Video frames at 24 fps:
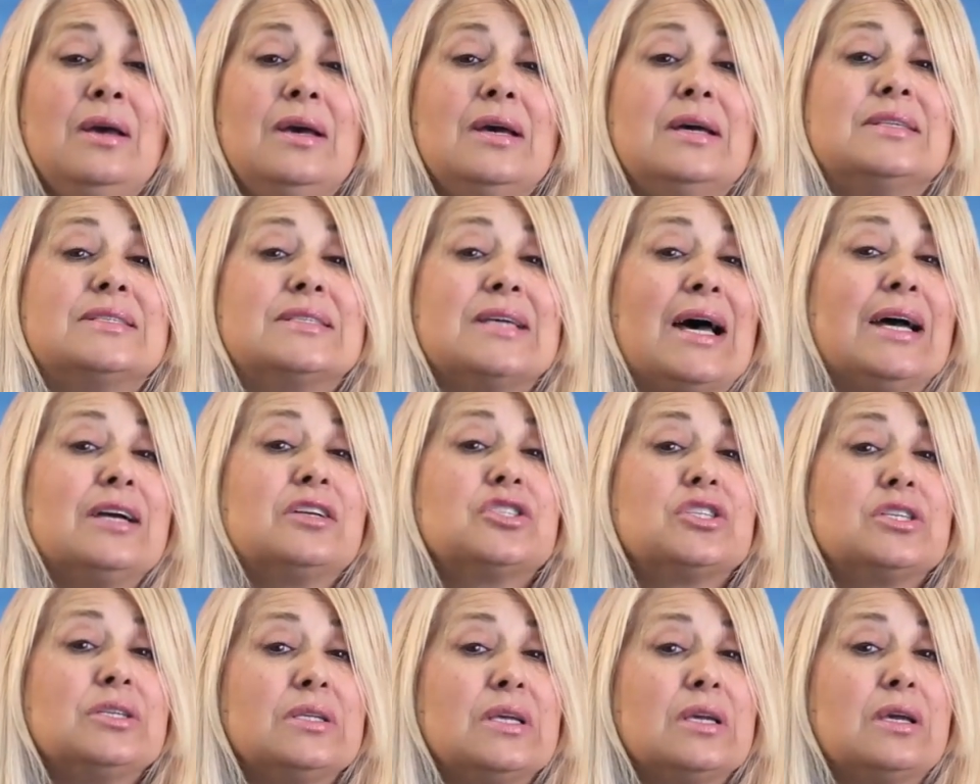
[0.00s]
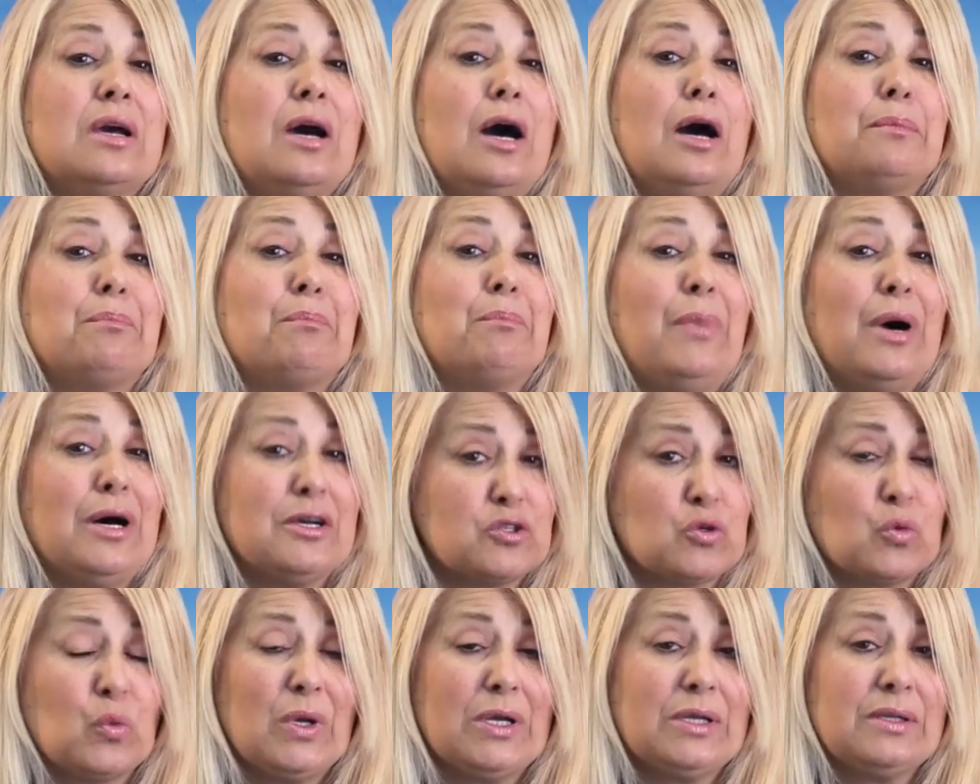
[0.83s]
It's actually got
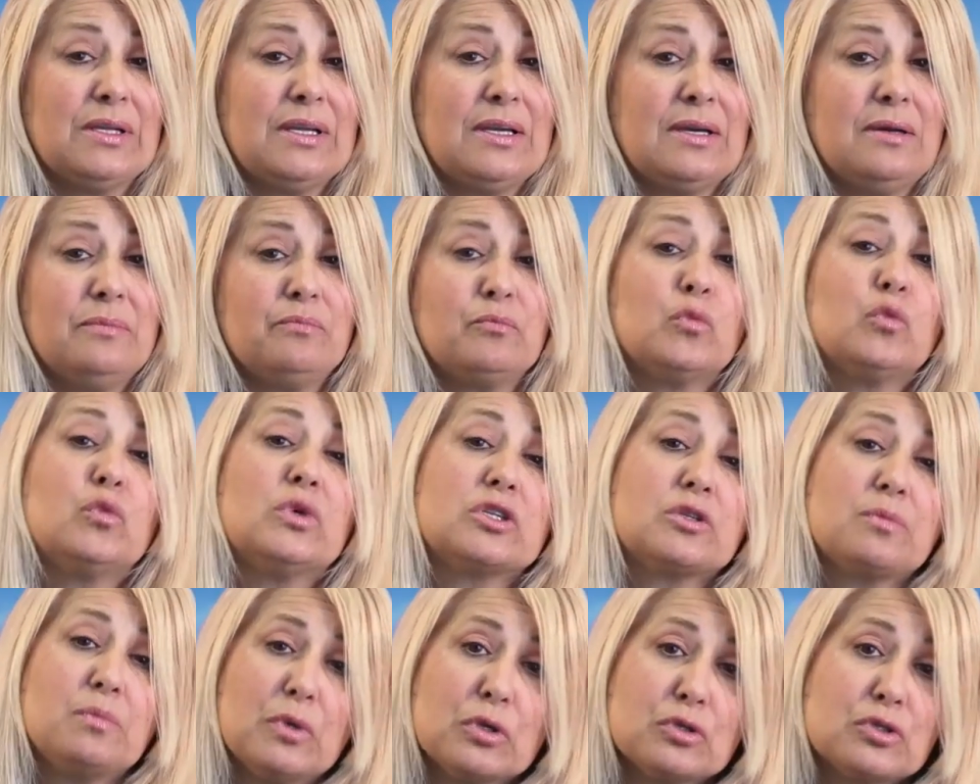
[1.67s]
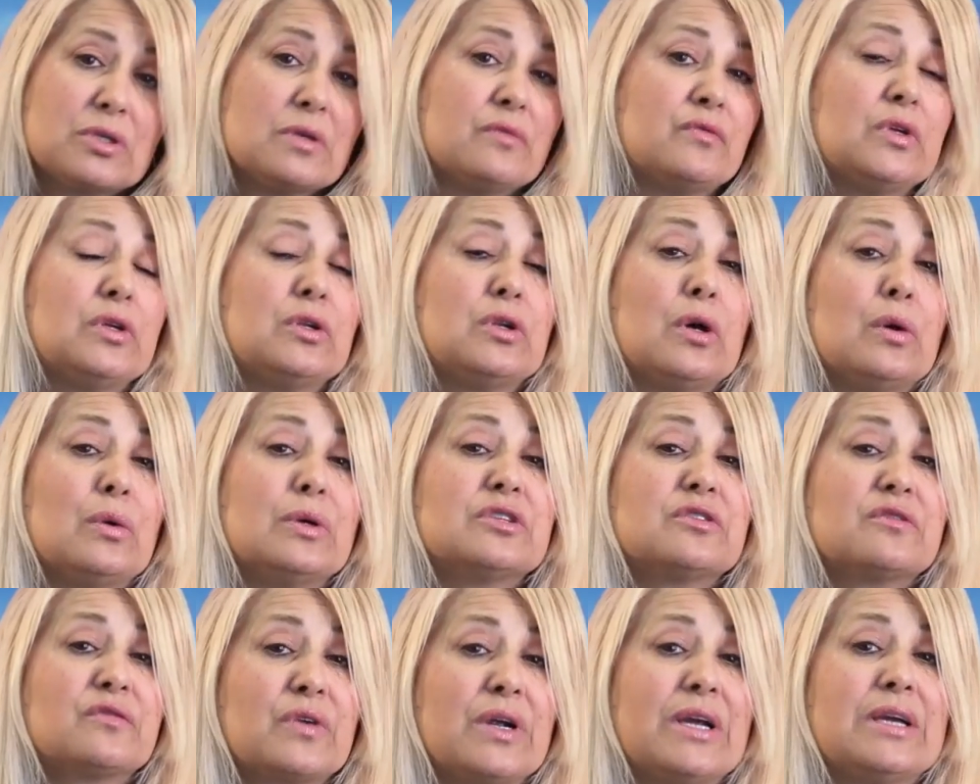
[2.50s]
boswellia, which most of you know
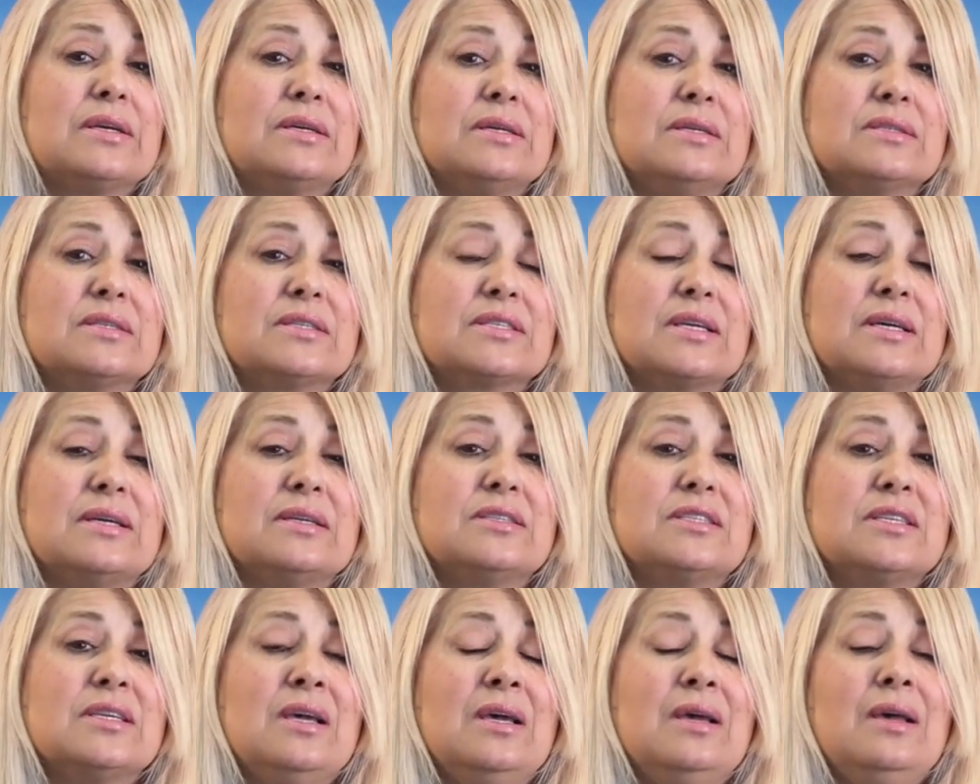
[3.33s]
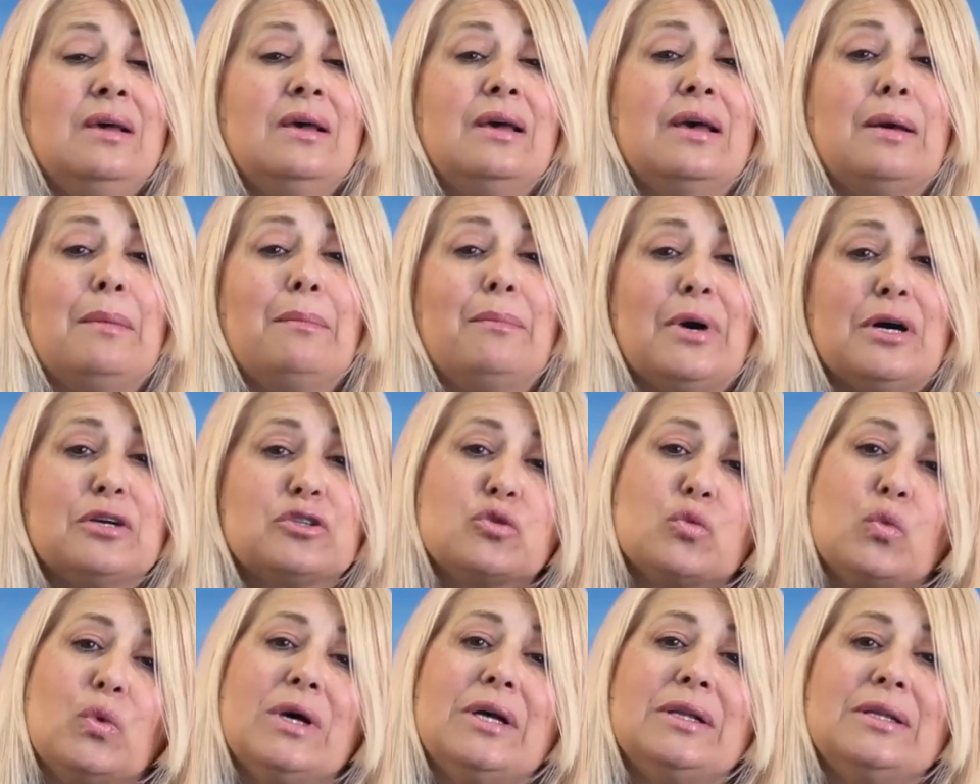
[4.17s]
as frankincense, and
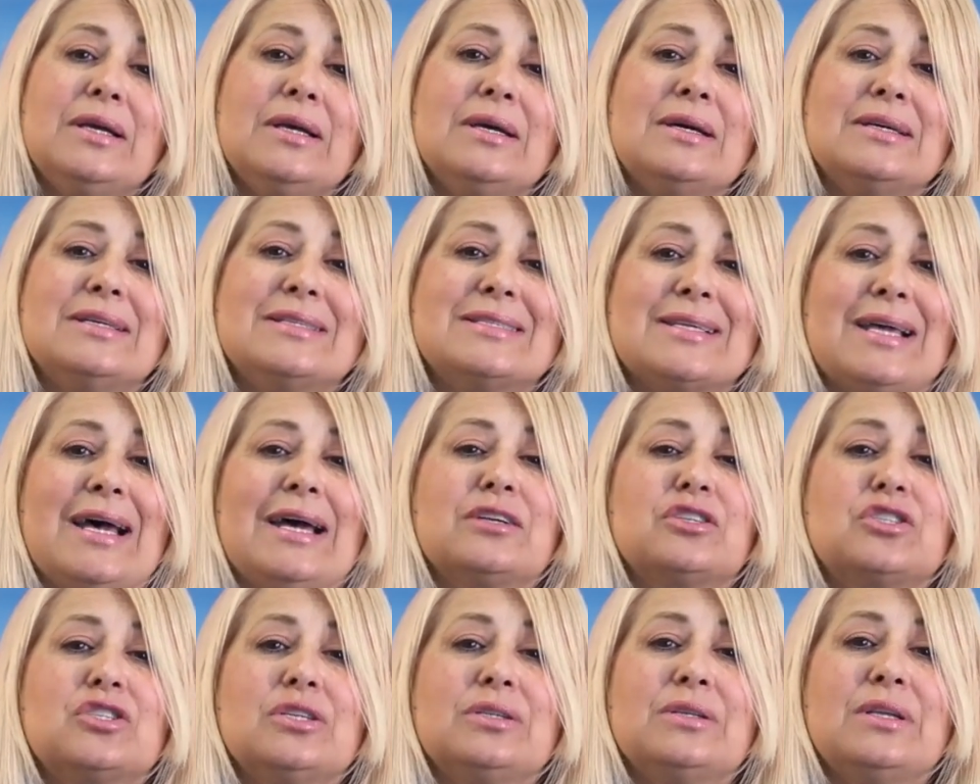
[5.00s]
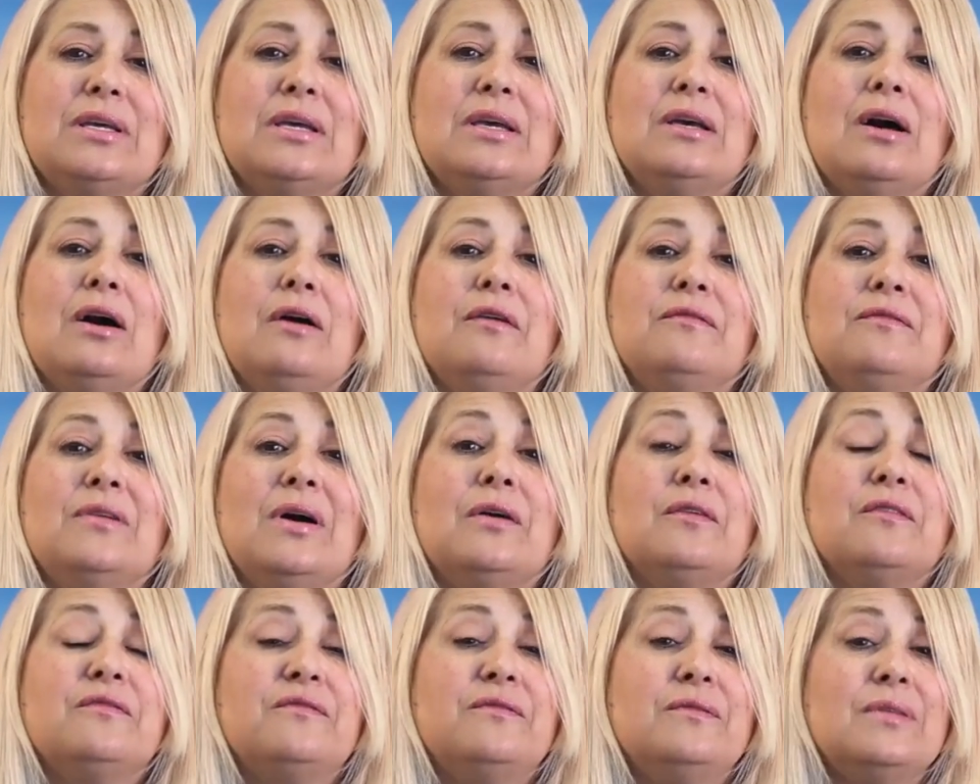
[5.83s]
boswellia is actually a,
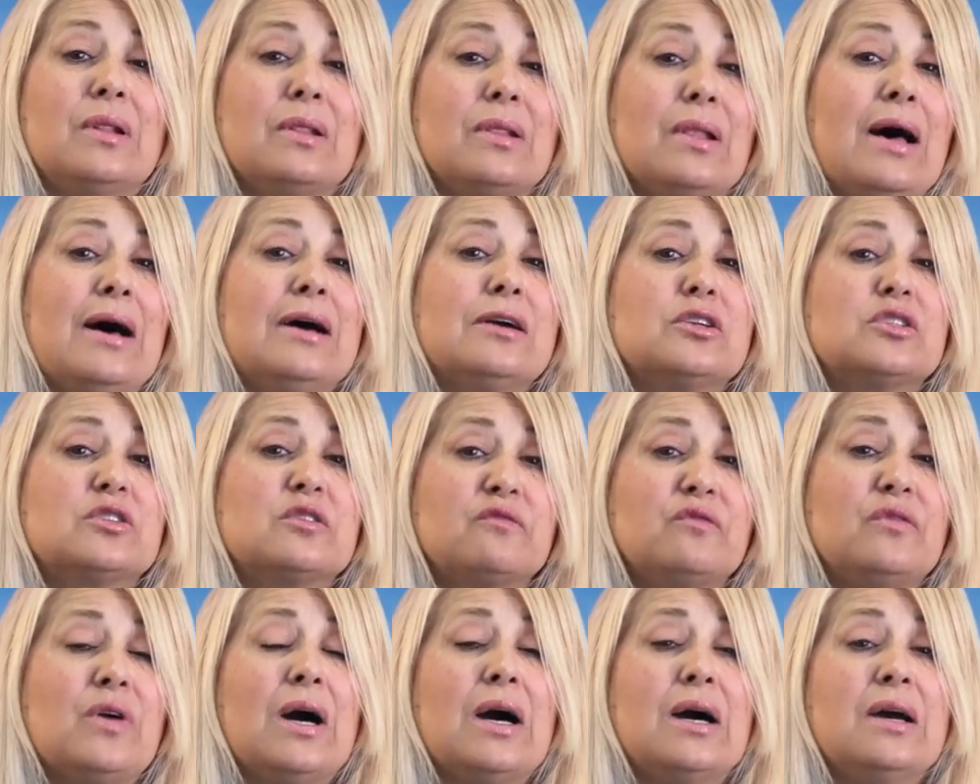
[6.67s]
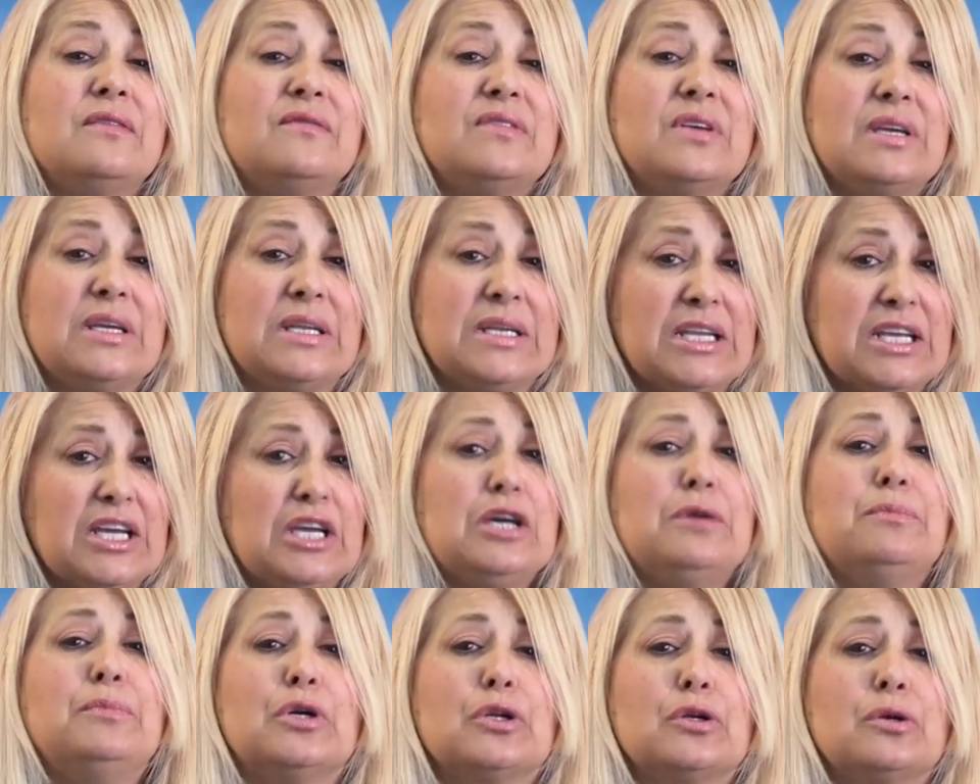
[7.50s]
a LOX5
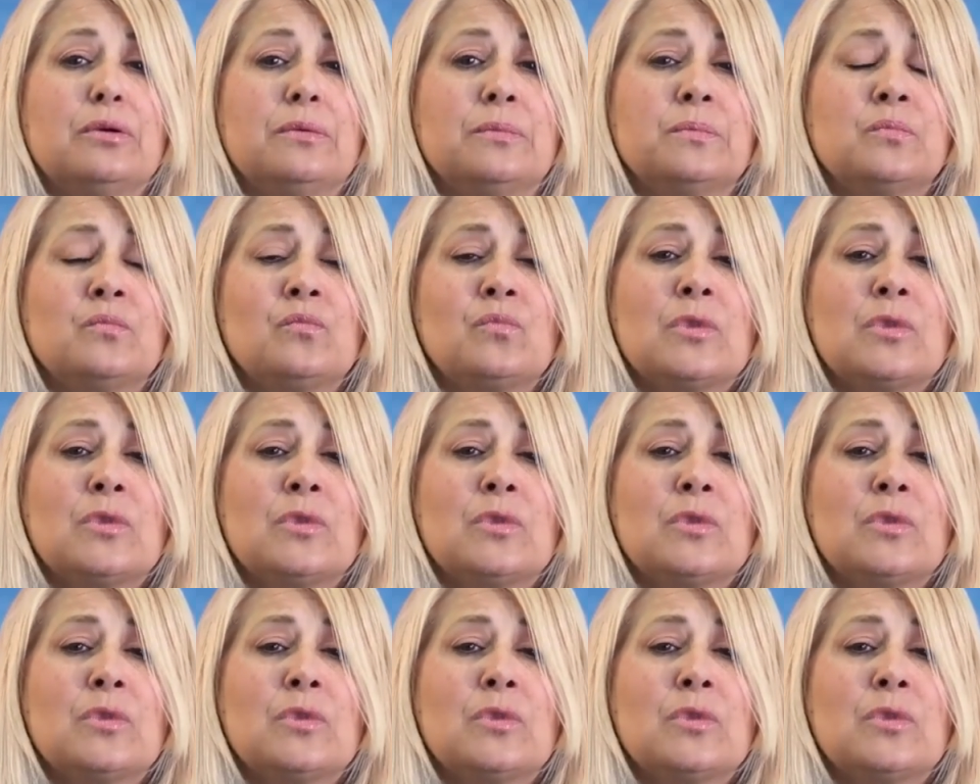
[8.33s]
inhibitor.